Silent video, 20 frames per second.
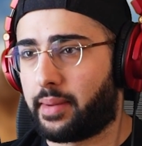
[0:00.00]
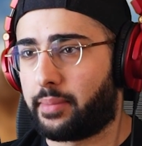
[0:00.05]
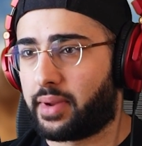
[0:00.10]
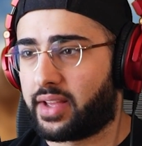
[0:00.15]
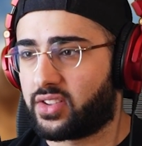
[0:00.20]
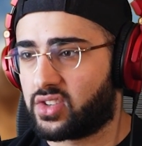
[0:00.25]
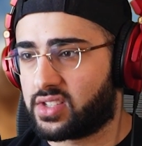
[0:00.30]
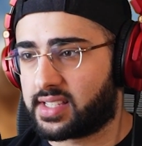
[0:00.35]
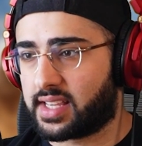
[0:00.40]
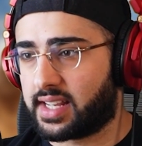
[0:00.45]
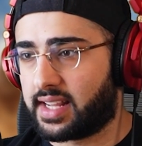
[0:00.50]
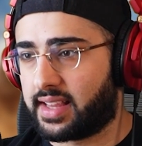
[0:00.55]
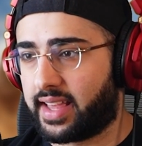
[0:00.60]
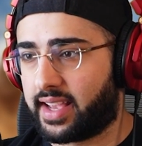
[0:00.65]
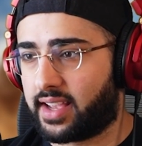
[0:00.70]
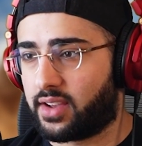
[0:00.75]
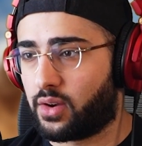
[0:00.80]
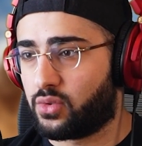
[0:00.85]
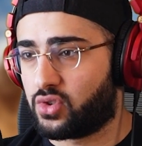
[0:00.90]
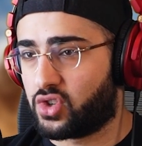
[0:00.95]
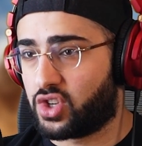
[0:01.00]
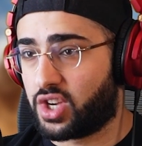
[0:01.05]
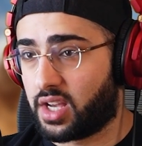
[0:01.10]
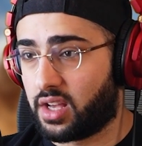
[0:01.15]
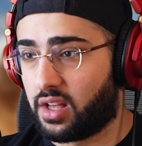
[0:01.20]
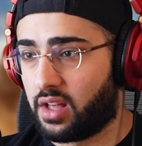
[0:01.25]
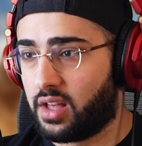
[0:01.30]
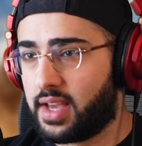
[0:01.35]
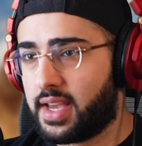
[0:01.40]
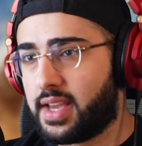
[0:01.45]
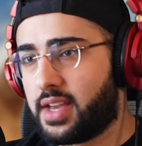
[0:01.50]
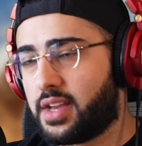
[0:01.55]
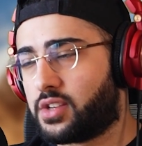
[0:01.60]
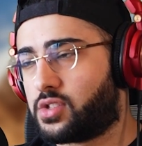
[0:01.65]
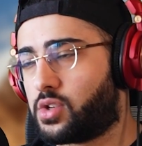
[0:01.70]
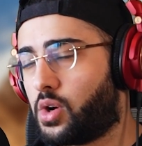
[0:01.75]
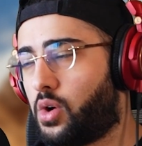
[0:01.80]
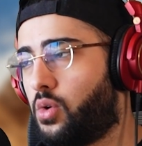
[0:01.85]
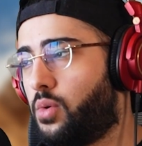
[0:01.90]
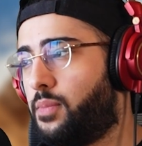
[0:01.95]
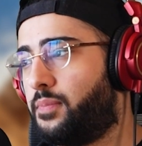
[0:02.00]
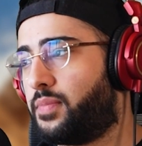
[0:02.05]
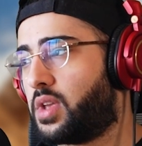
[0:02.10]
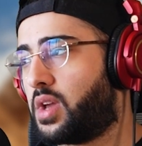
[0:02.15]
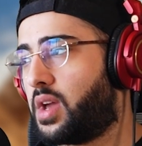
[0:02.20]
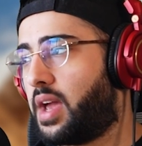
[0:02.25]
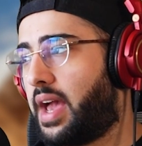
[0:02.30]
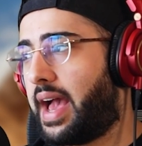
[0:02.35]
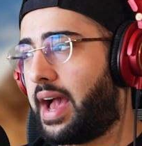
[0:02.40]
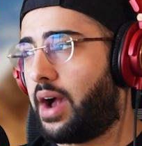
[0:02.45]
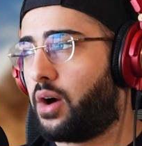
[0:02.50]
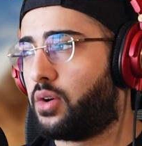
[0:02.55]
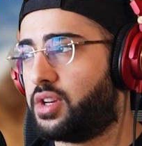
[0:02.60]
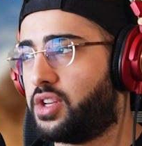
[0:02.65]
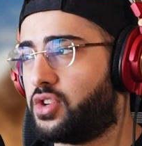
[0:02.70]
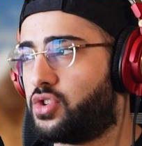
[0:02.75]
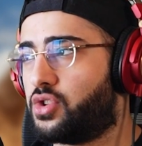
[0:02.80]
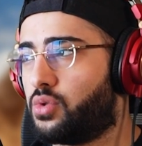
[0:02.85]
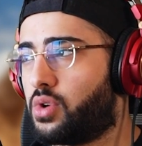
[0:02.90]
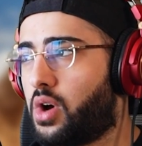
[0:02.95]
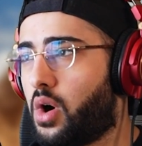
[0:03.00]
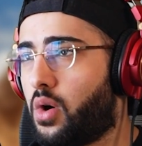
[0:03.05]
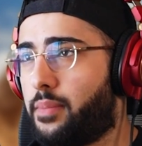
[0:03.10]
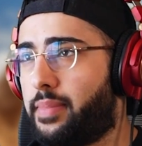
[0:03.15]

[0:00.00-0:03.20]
I'm not just gonna like go chill. So, how did you go